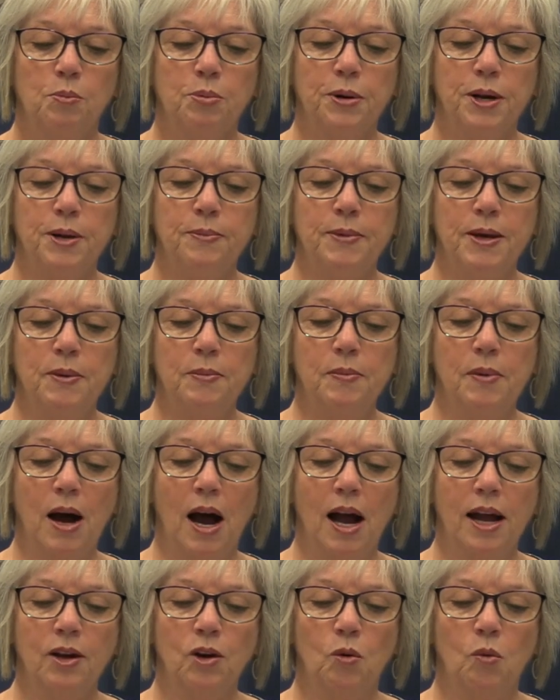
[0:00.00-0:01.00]
Premium
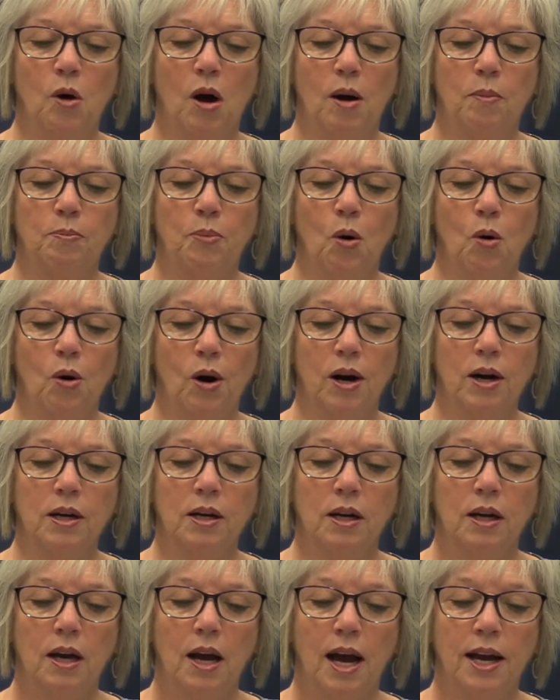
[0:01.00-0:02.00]
Iowa
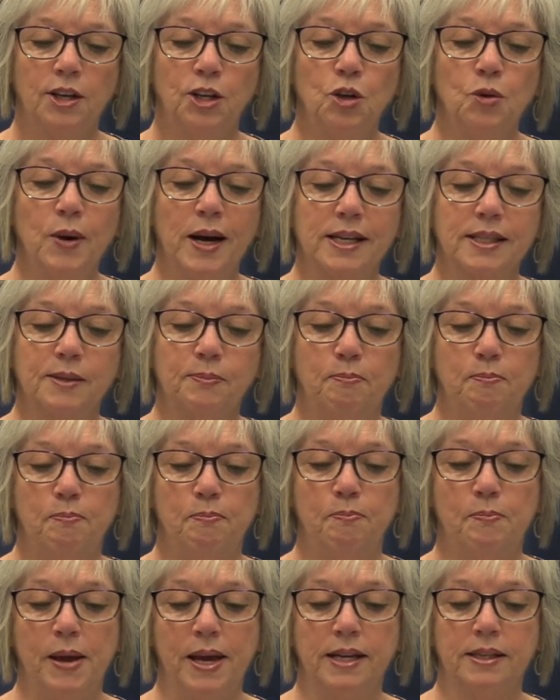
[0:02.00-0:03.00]
Pork, a U.S.
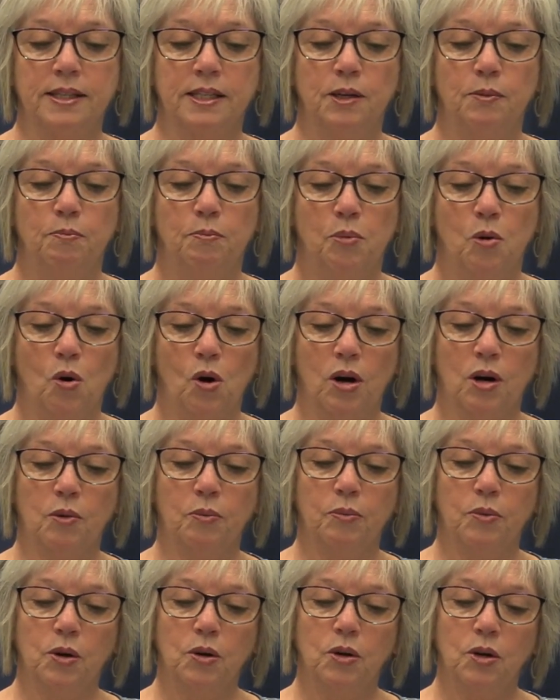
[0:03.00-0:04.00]
based
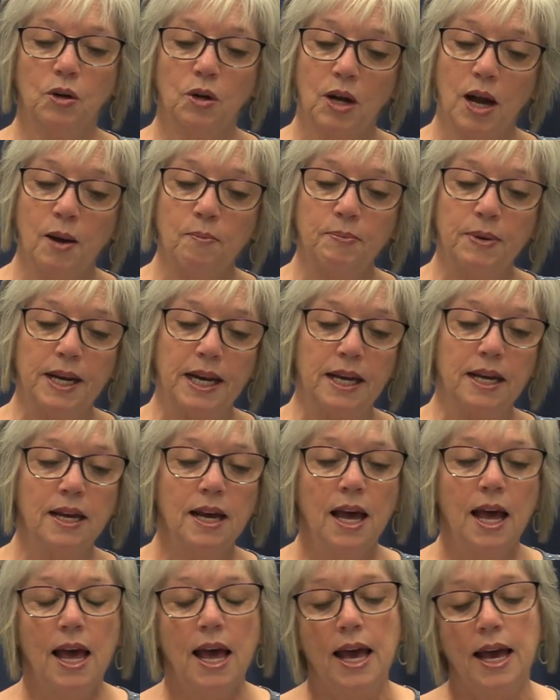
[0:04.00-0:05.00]
pork company,
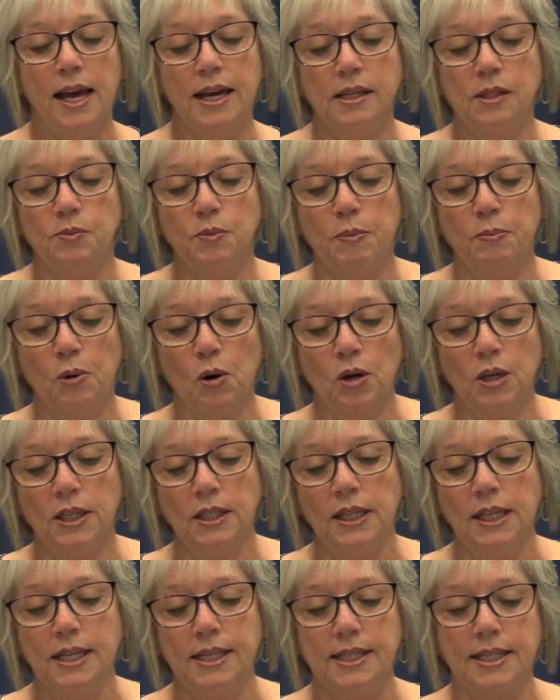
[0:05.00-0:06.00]
is
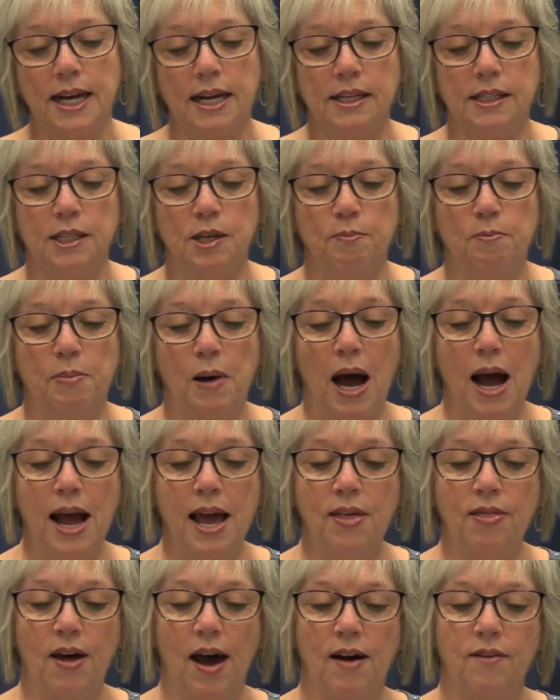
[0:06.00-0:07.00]
reportedly set to
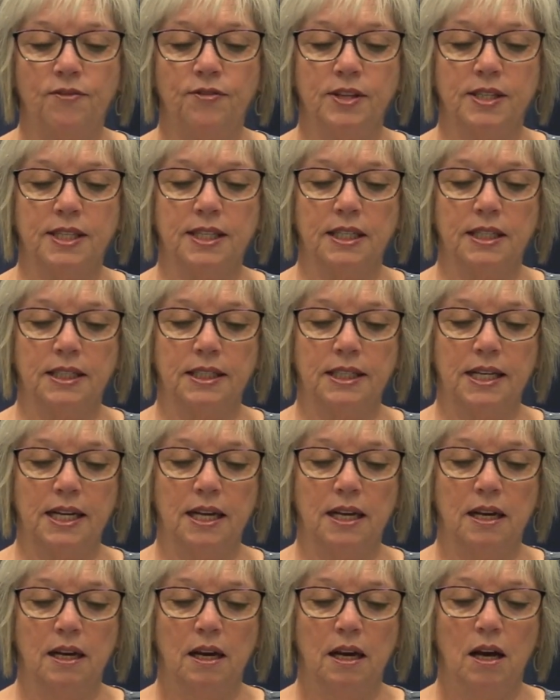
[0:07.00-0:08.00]
buy that
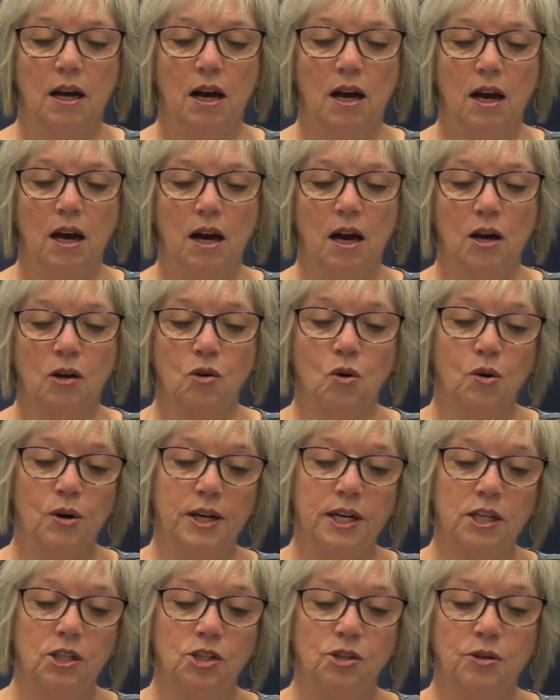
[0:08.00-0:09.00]
facility,
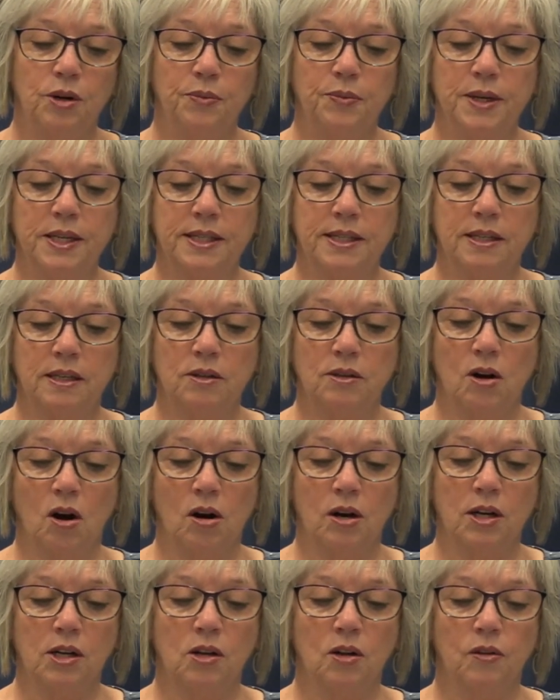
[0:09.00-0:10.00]
according to a recent
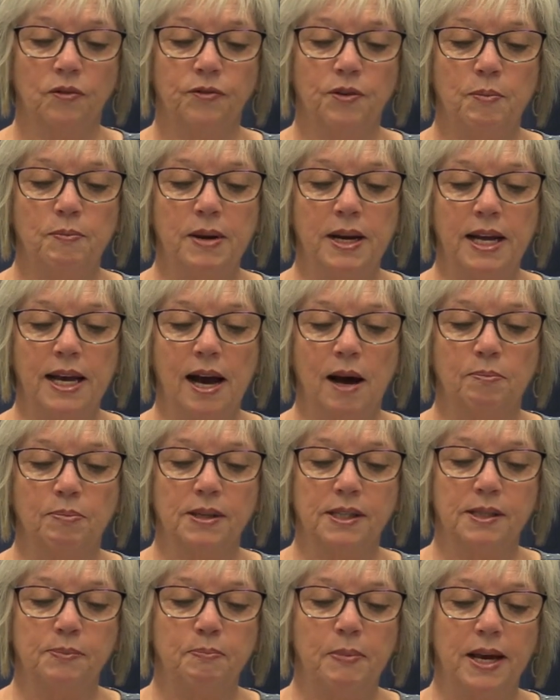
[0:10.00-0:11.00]
article from
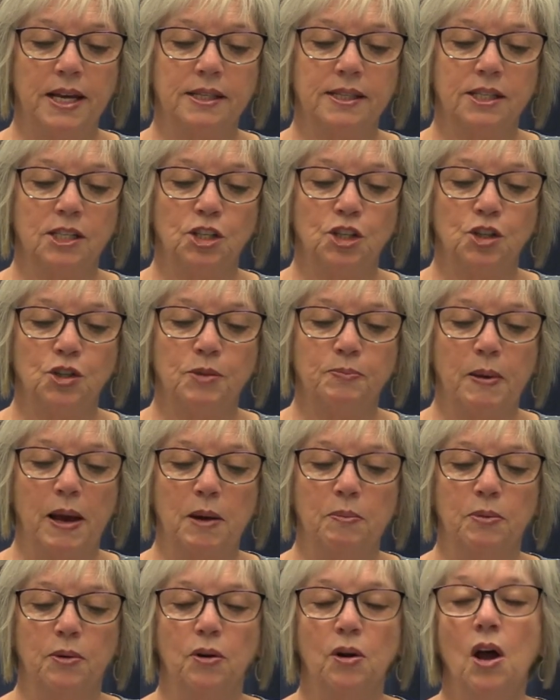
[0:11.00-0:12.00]
Minneapolis based
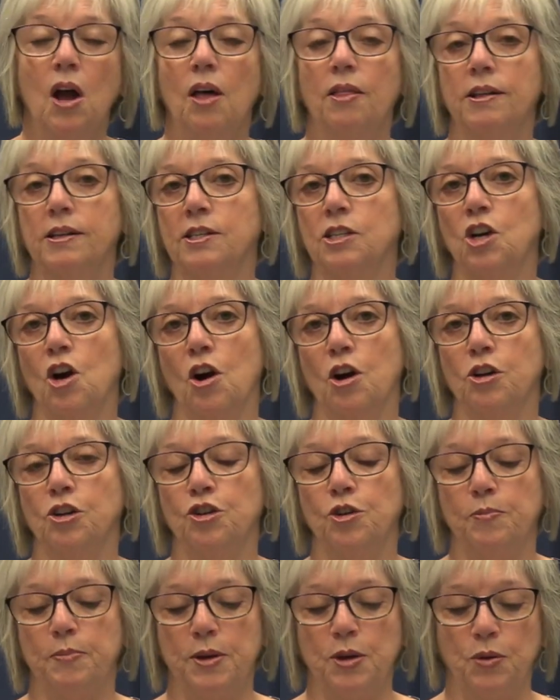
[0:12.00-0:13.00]
newspaper, the Star
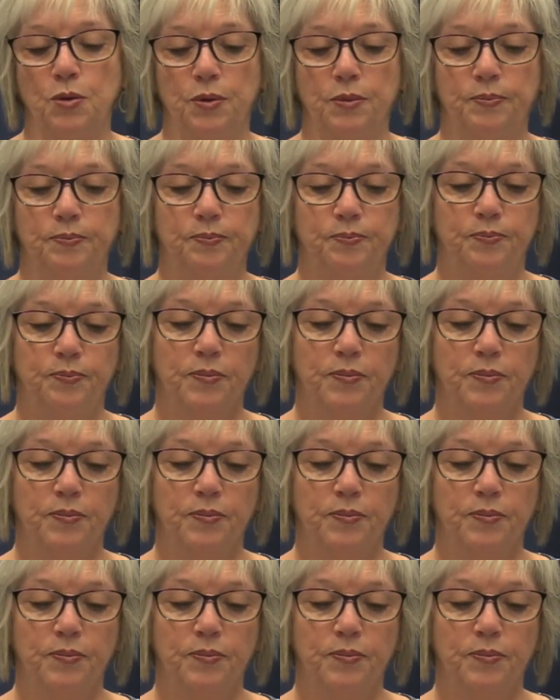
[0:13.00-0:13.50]
Tribune.